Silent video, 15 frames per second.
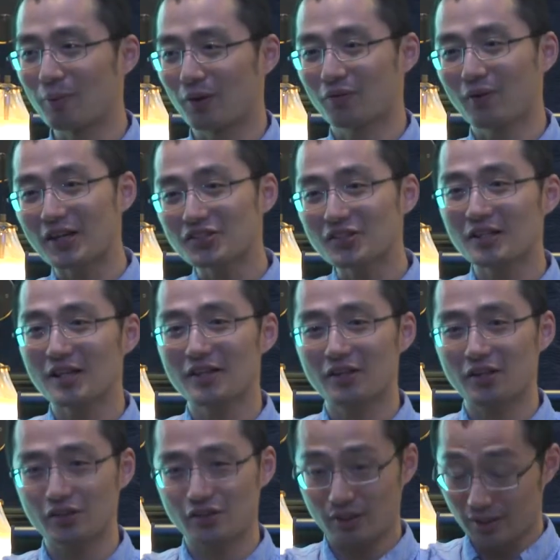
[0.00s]

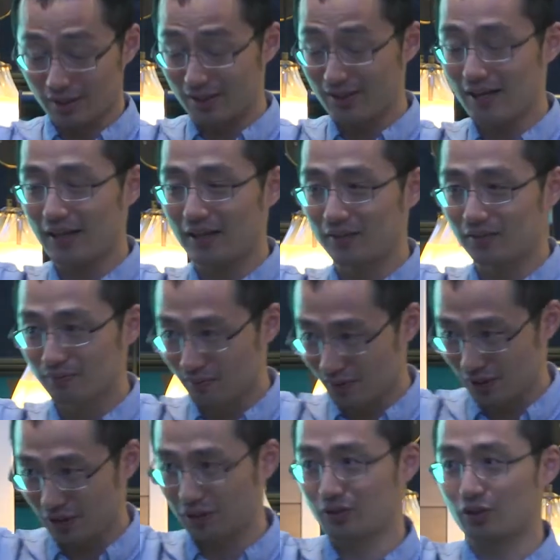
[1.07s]
procrastinators contain
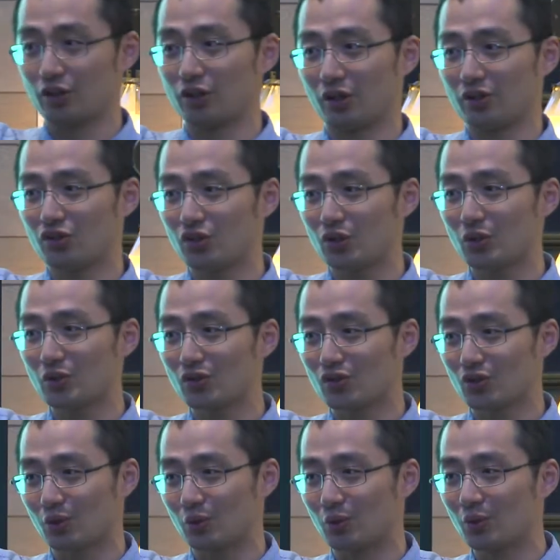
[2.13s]
good students
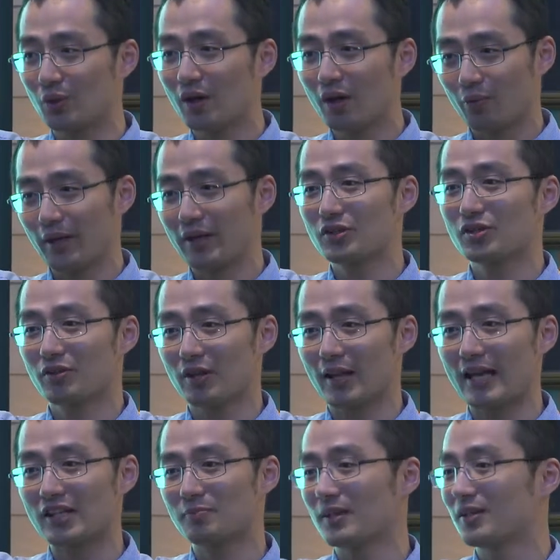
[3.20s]
who went until the
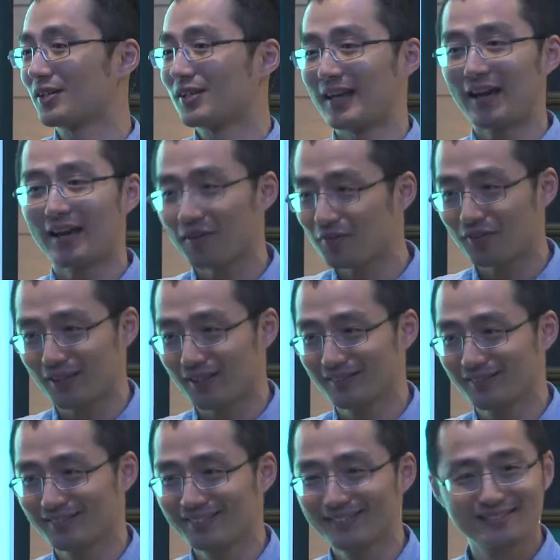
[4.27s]
last minute and get everything.
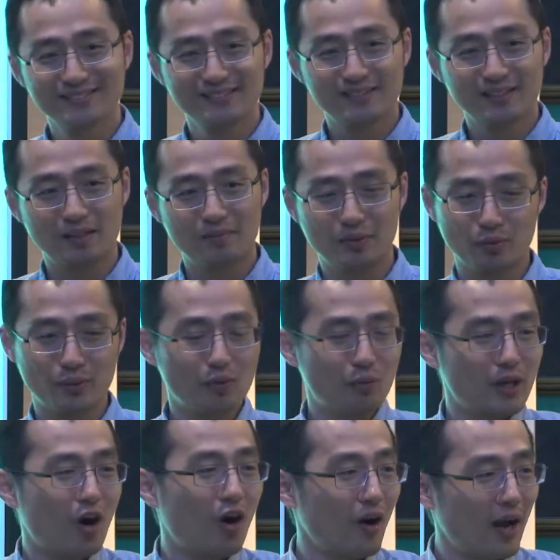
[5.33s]
I mean, we
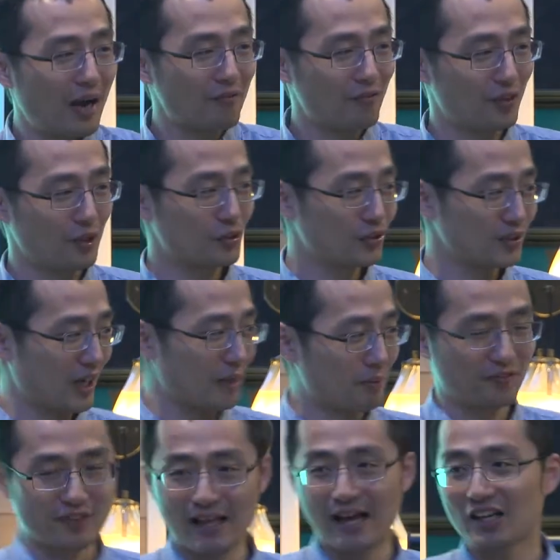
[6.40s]
all have those type
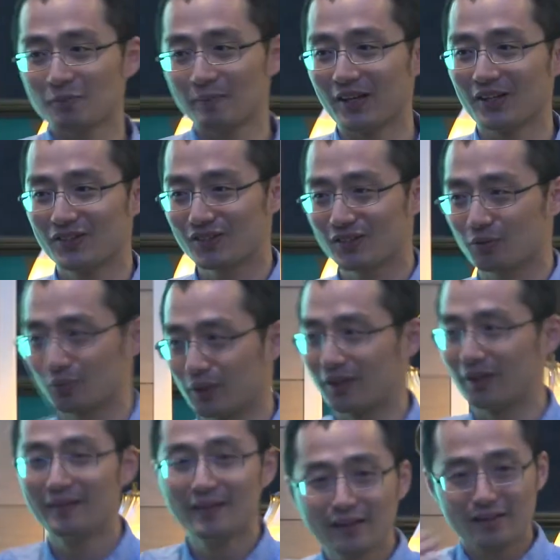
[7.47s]
of classmates
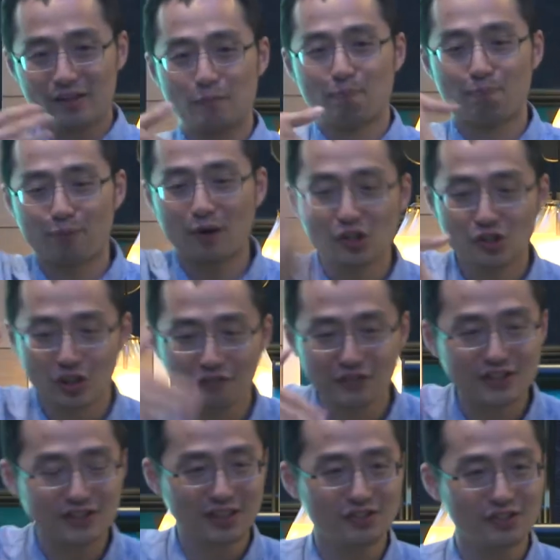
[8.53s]
where they brush off the
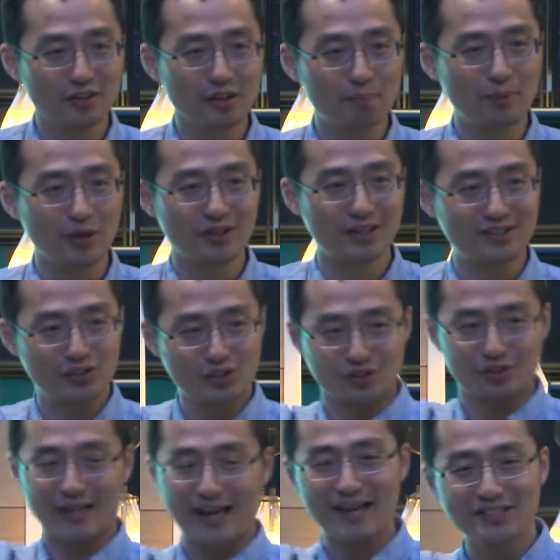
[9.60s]
dust on the book and
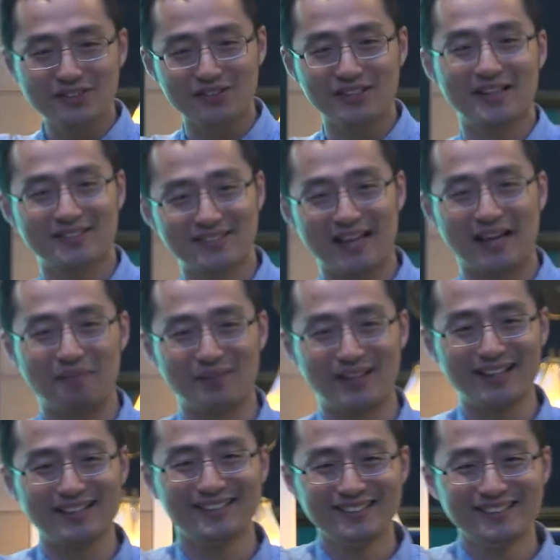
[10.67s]
ace the exam, right?